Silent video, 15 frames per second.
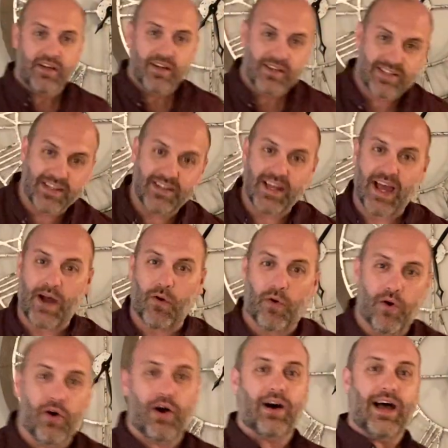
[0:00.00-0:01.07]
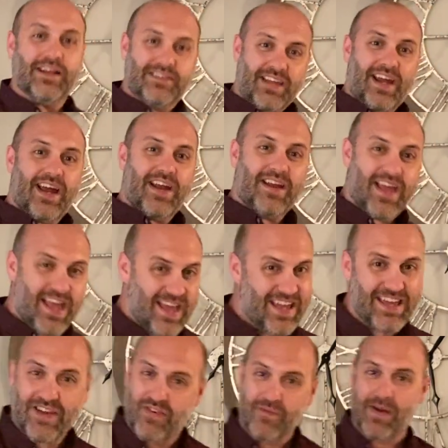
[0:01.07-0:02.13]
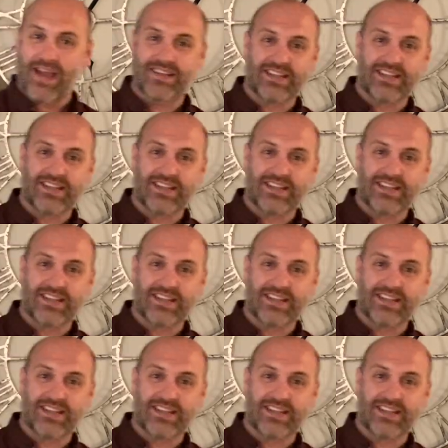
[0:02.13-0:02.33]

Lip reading: So now we're all out there, even my